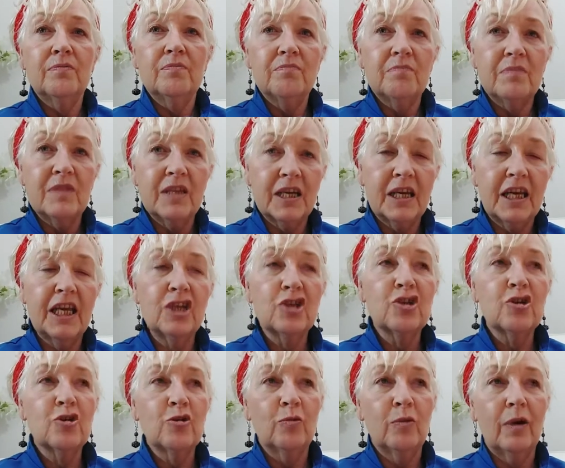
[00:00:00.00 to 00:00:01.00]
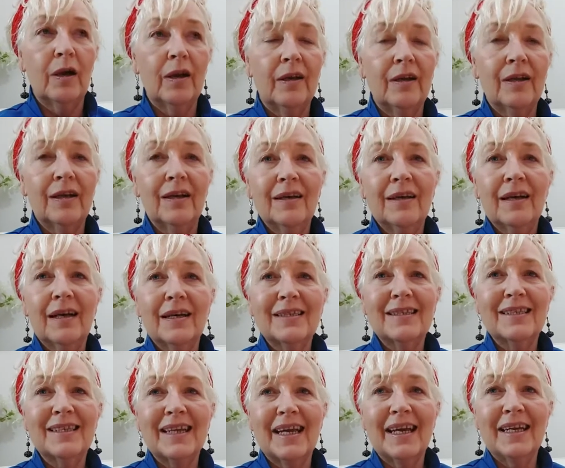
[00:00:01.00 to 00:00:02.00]
the occasional one has
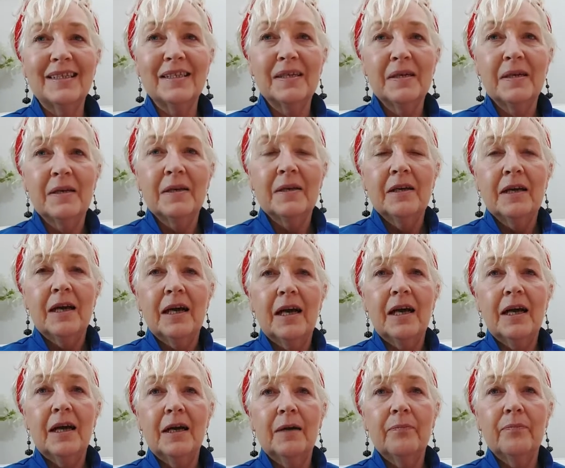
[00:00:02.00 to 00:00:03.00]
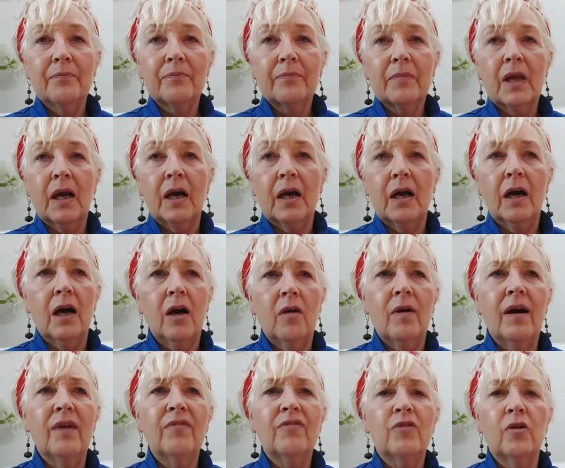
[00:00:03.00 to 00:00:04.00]
said, oh,
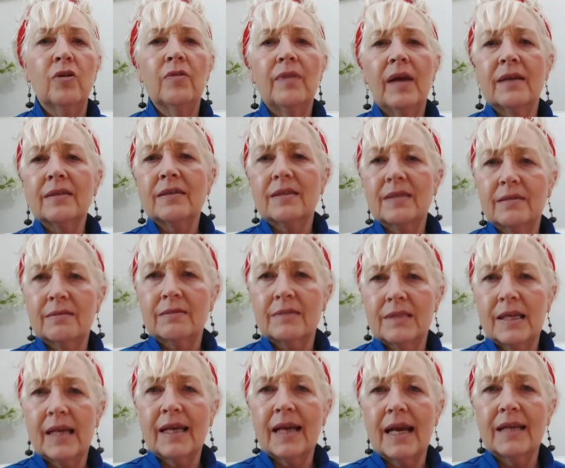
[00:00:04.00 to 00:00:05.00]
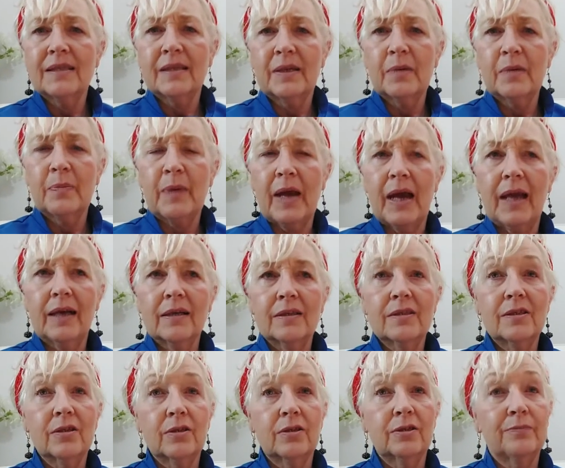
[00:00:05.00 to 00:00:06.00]
I've got that sciatica back.
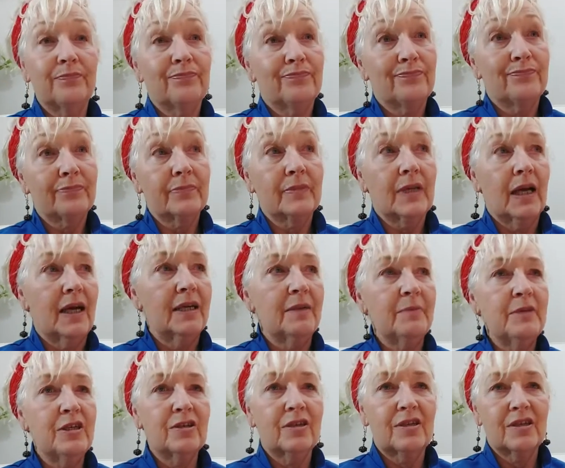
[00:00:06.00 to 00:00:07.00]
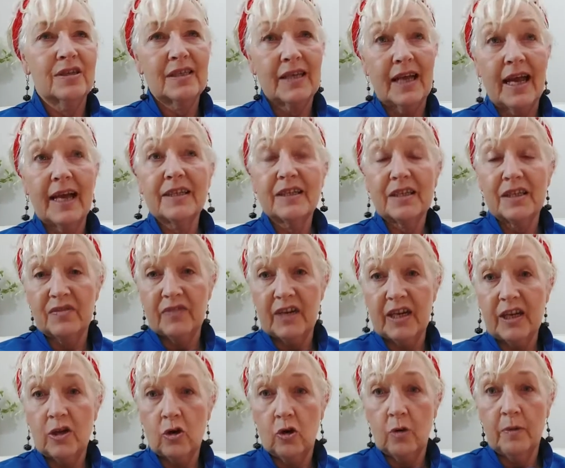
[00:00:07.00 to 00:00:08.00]
So because sciatica is
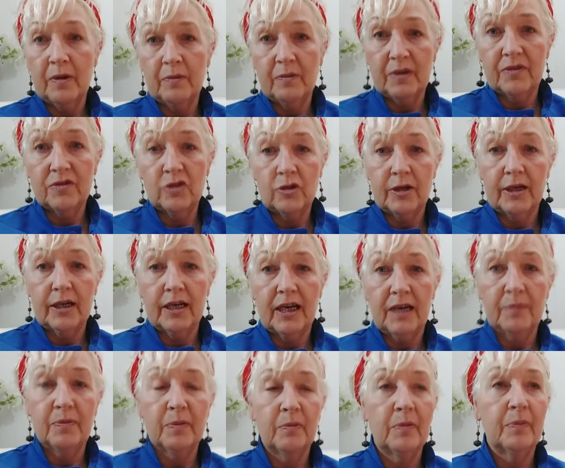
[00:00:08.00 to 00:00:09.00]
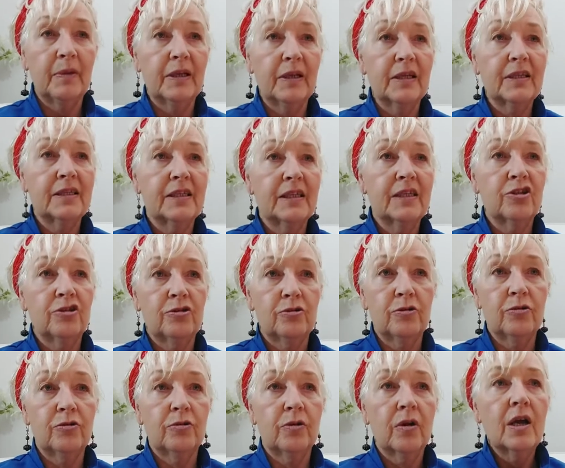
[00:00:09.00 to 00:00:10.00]
very common with joint hypermobility, as you
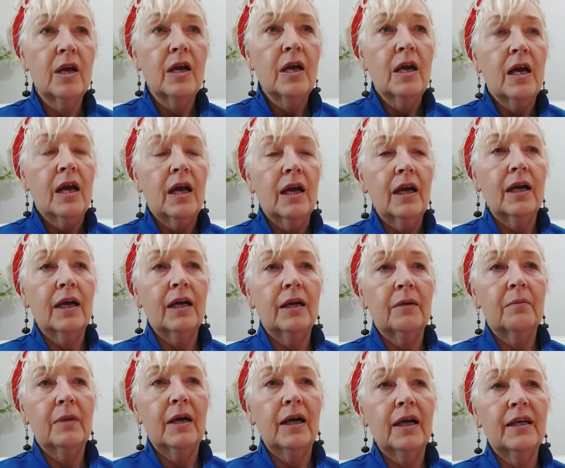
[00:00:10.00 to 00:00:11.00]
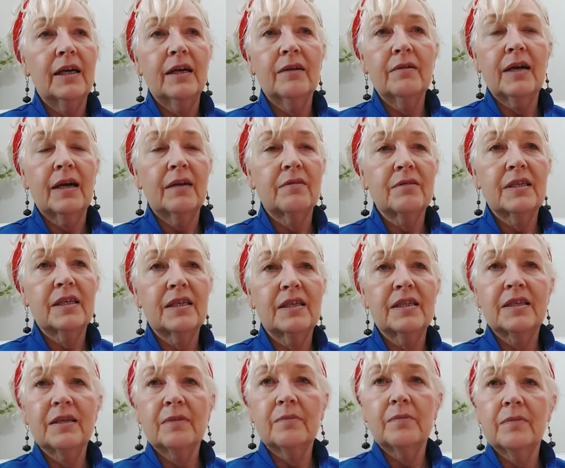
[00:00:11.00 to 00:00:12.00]
know. And I'll say
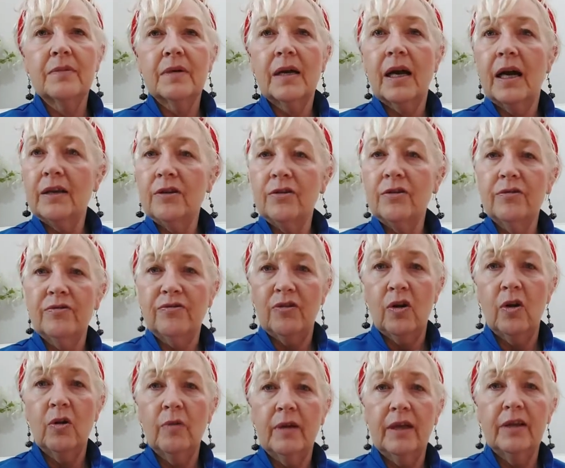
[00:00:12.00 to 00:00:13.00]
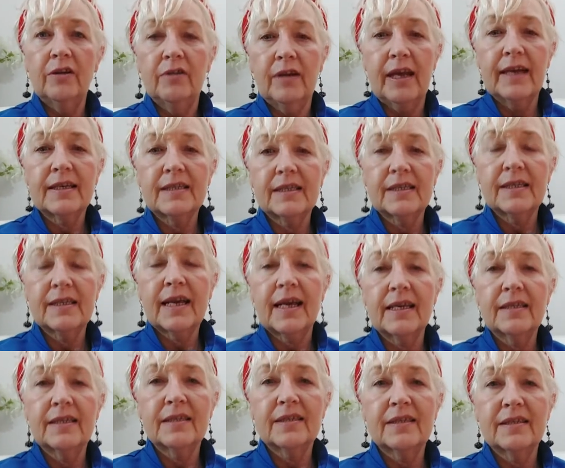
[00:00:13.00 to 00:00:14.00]
to them, are you following your exercises?